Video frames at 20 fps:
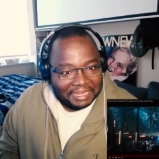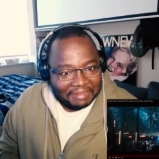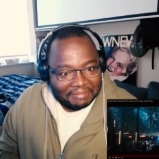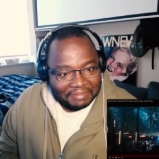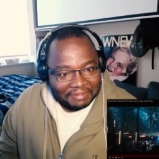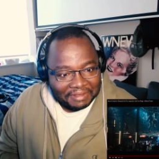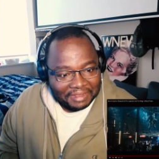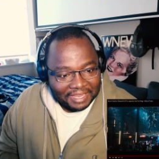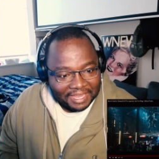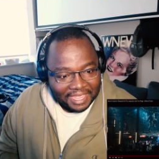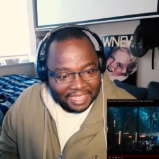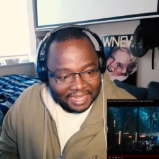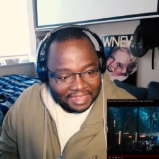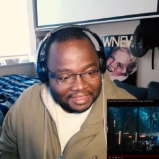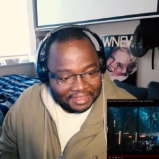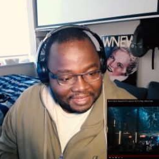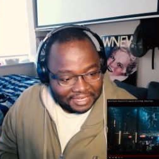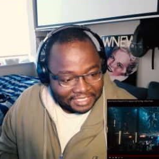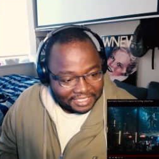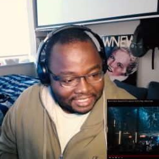I'm glad I
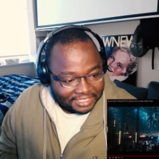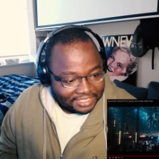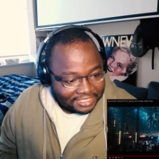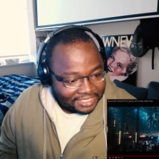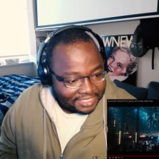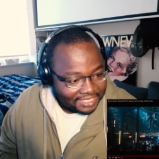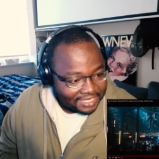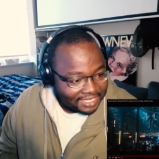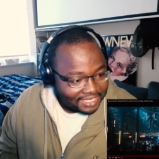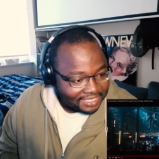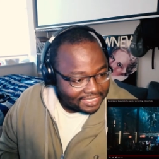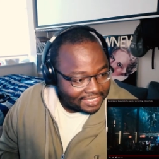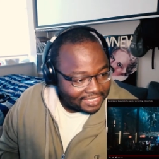got a chance to see this.